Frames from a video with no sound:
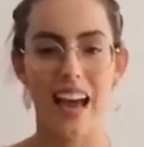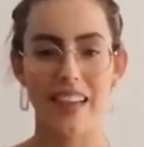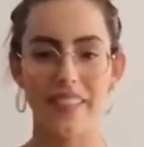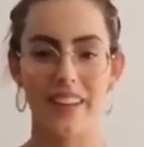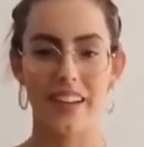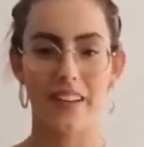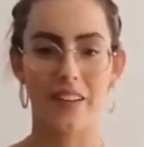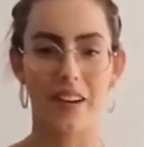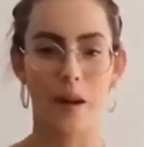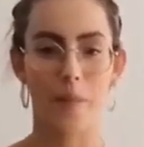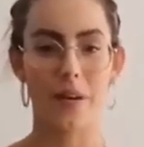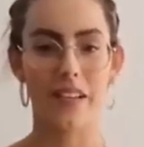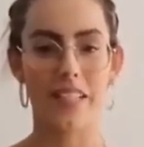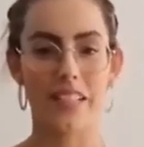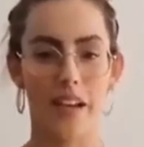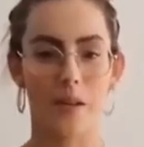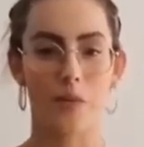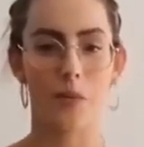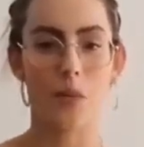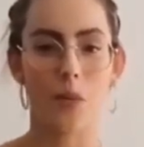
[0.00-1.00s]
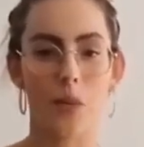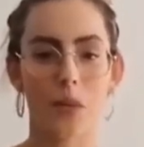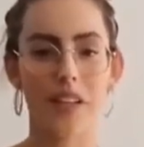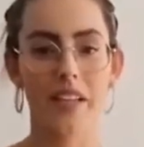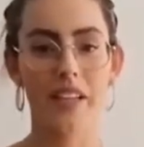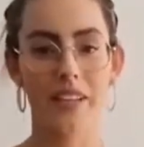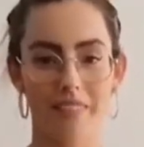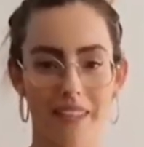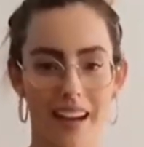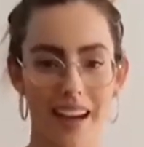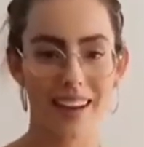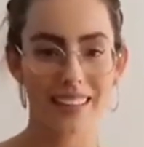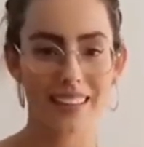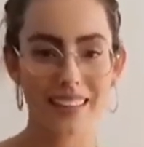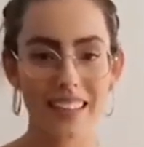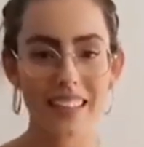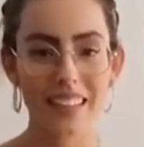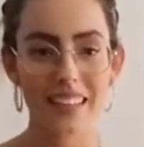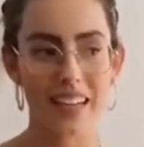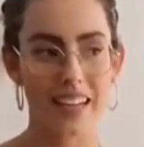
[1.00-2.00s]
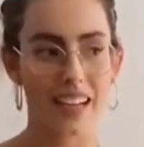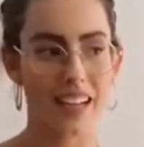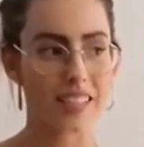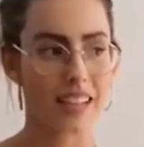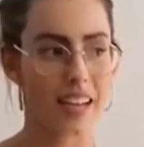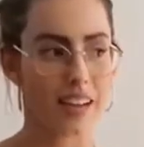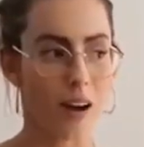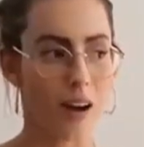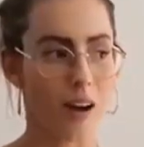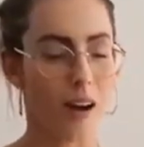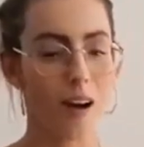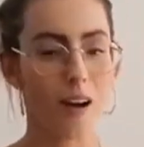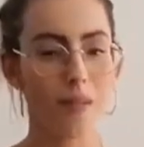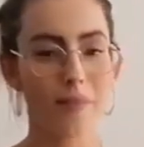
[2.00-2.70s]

And then I got up and I started walking around in it and I was like,